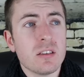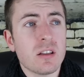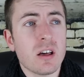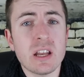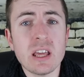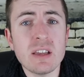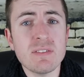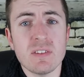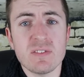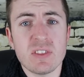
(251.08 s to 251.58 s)

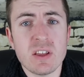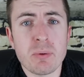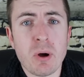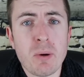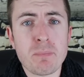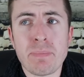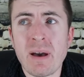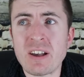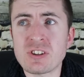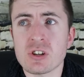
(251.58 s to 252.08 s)
Not even if they
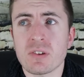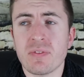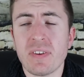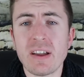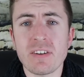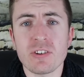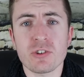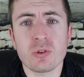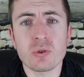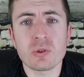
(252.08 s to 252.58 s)
brought Patrick
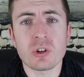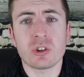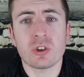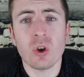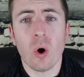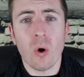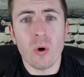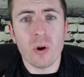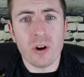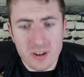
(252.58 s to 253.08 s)
Vieira through the
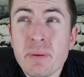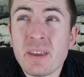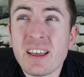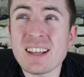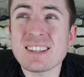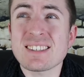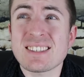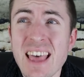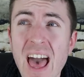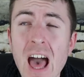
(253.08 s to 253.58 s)
door,
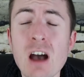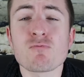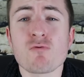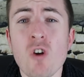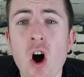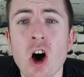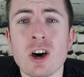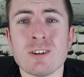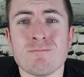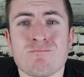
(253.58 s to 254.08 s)
because that
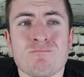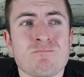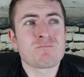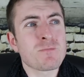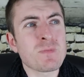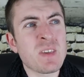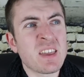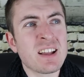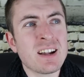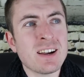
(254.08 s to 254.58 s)
run
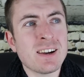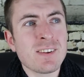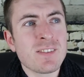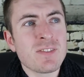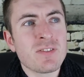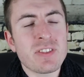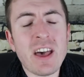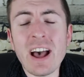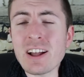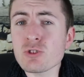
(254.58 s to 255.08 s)

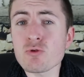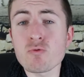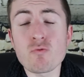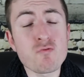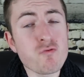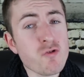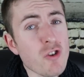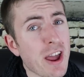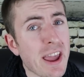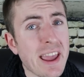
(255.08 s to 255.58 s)
that's
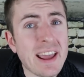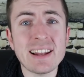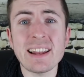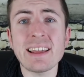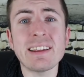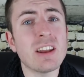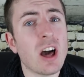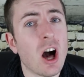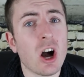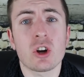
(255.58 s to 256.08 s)

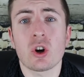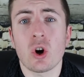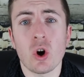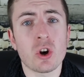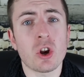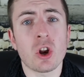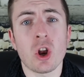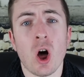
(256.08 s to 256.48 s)
really not good